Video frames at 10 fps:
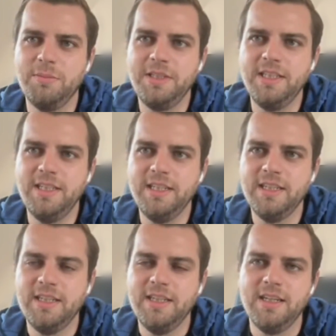in the
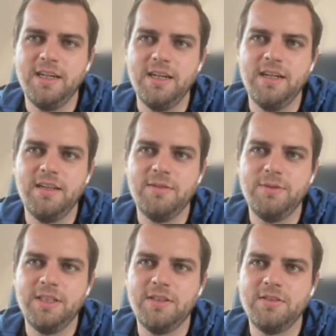beginning,
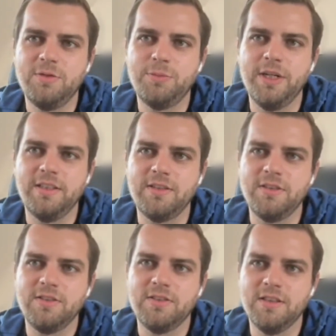we are spread
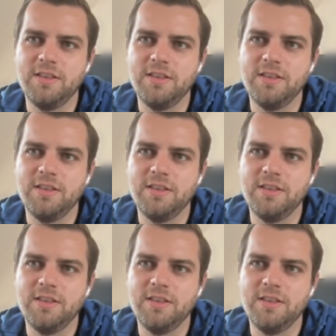across,